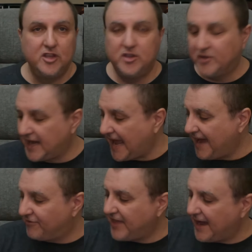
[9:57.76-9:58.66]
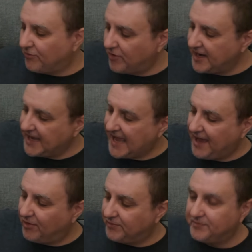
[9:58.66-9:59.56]
You can have that running
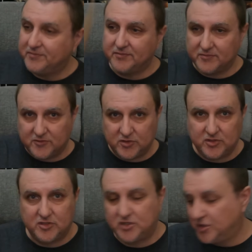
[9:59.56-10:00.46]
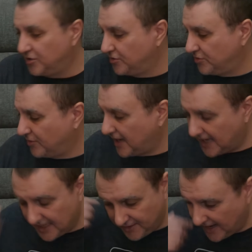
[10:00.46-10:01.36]
out to
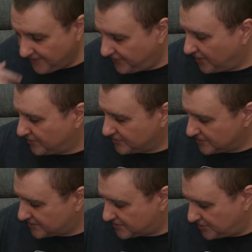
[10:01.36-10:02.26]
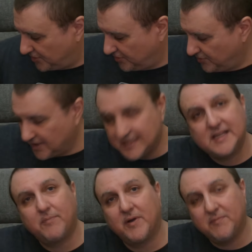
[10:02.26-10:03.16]
your headphones, to a
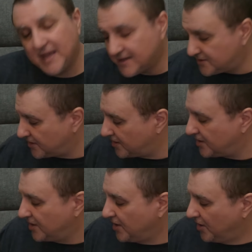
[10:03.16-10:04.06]
separate mixer,